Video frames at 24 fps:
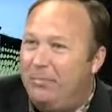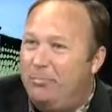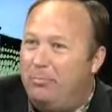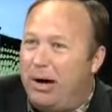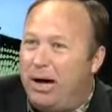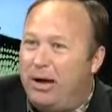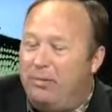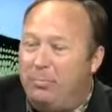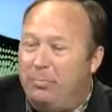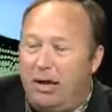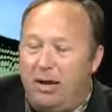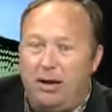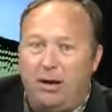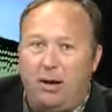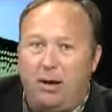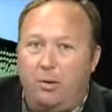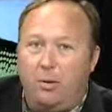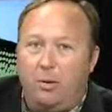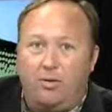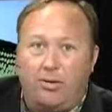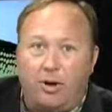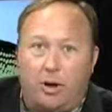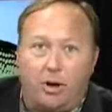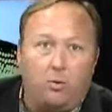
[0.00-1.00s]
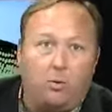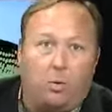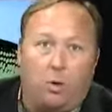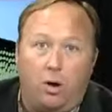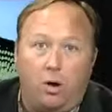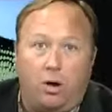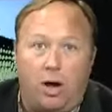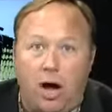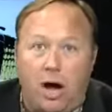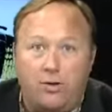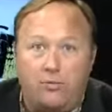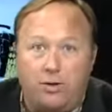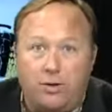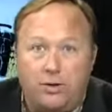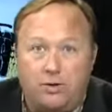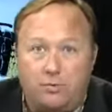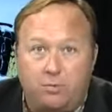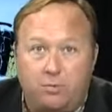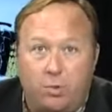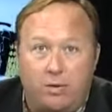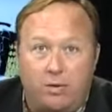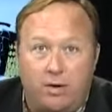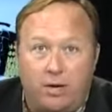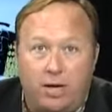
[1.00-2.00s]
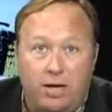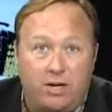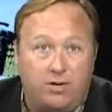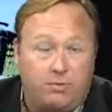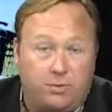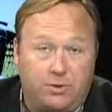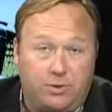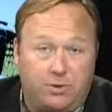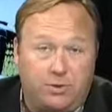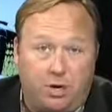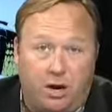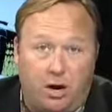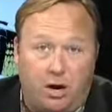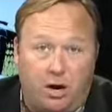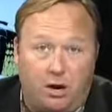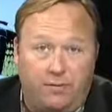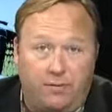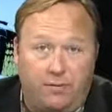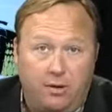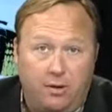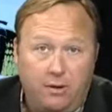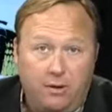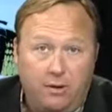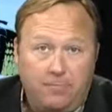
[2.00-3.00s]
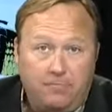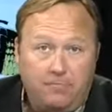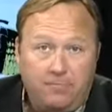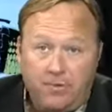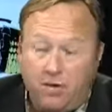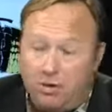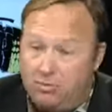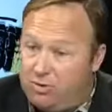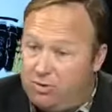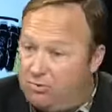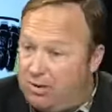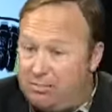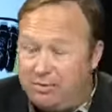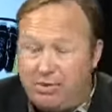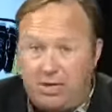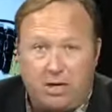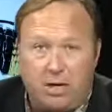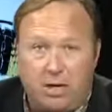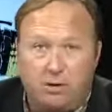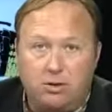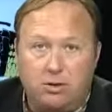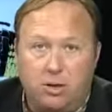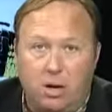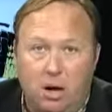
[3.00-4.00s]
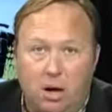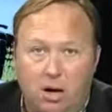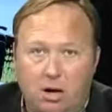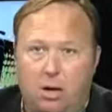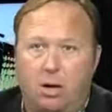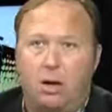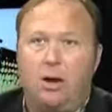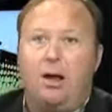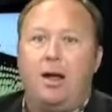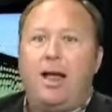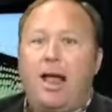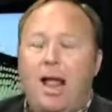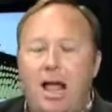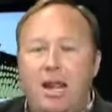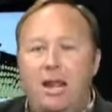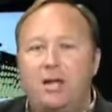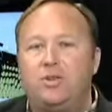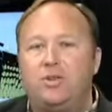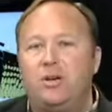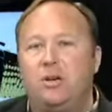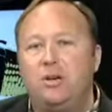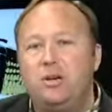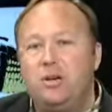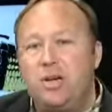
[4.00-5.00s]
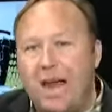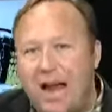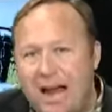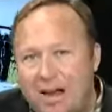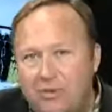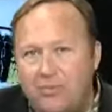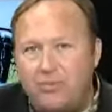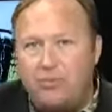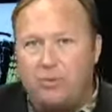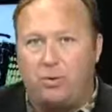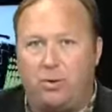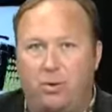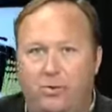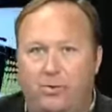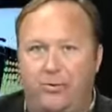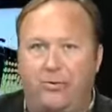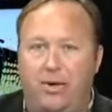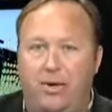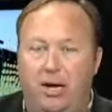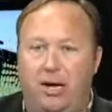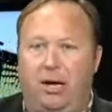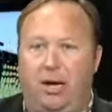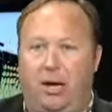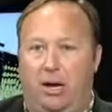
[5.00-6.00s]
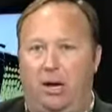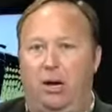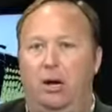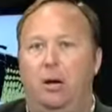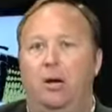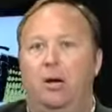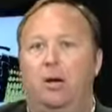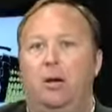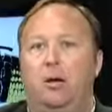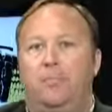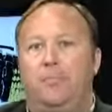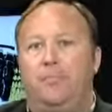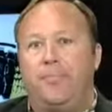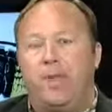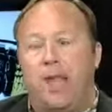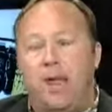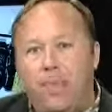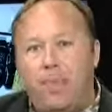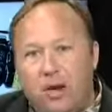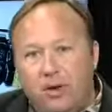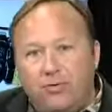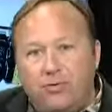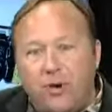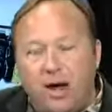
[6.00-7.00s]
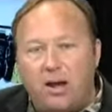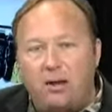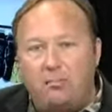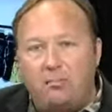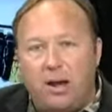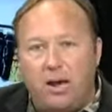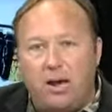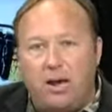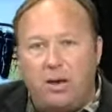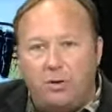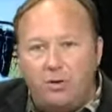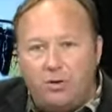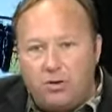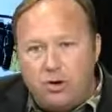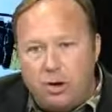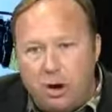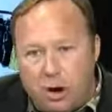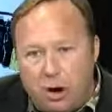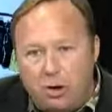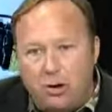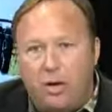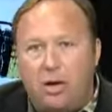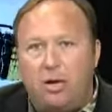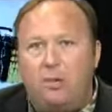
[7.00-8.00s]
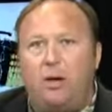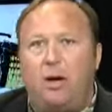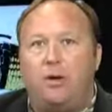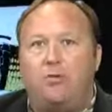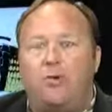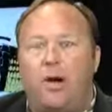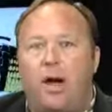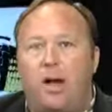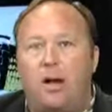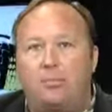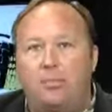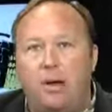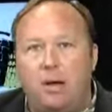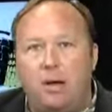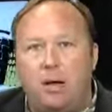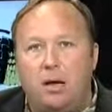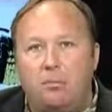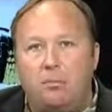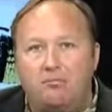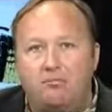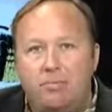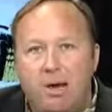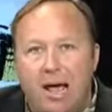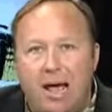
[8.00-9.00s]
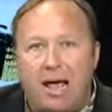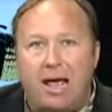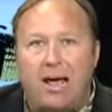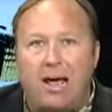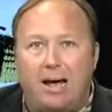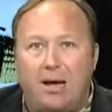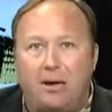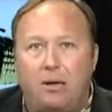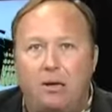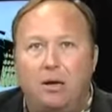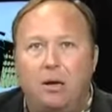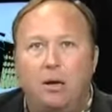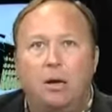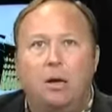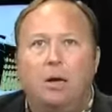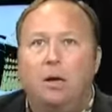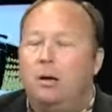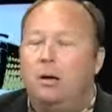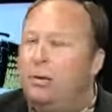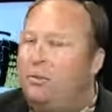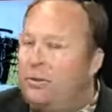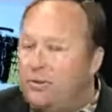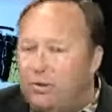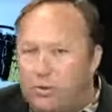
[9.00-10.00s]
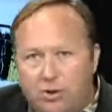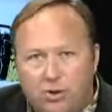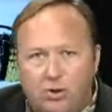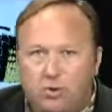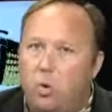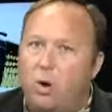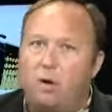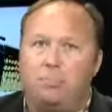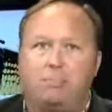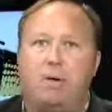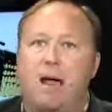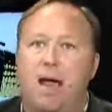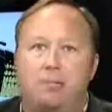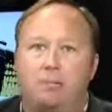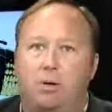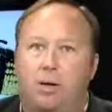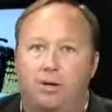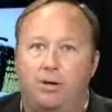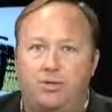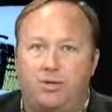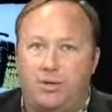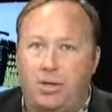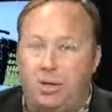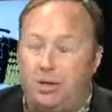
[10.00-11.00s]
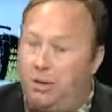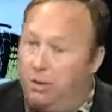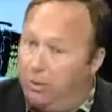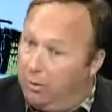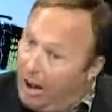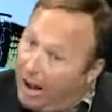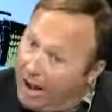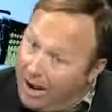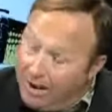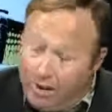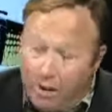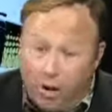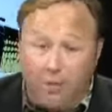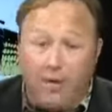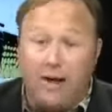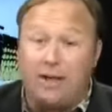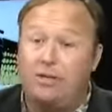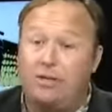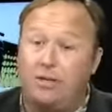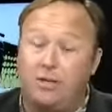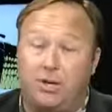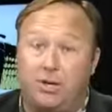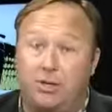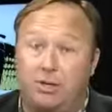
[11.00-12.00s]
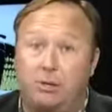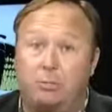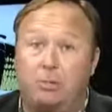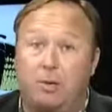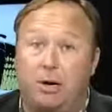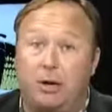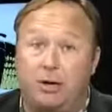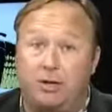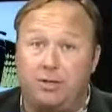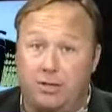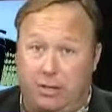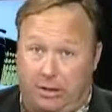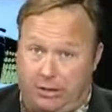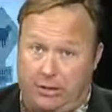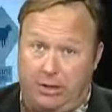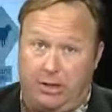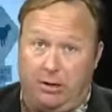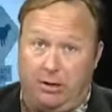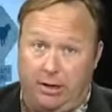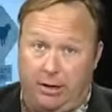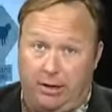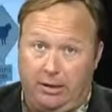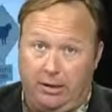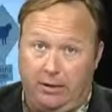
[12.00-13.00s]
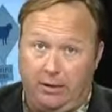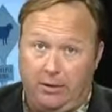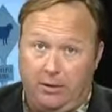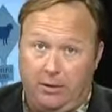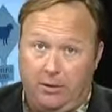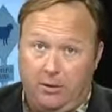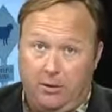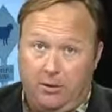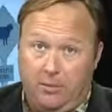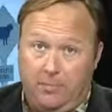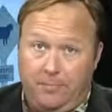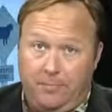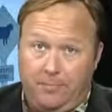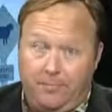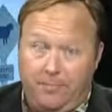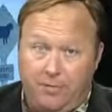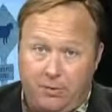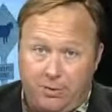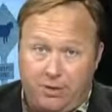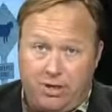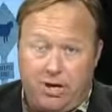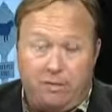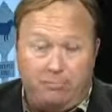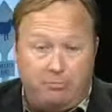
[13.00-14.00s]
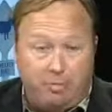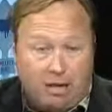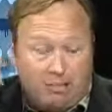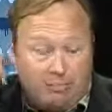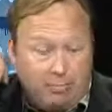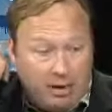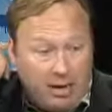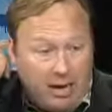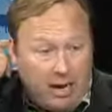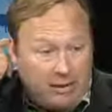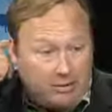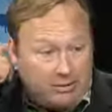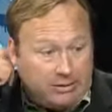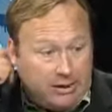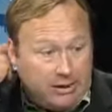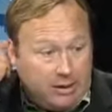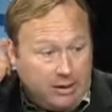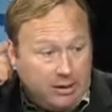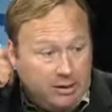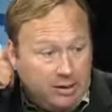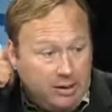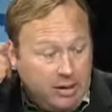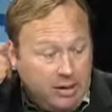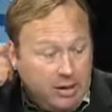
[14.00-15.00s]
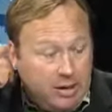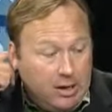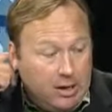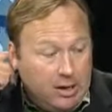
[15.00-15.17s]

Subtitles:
But you know, in third world countries where the kids would starve, you know, sometimes it goes longer, and it's a natural thing. And they try to make it dirty. They try to make it bad. This is what mammals do. I know that's a conspiracy theory for some people out there.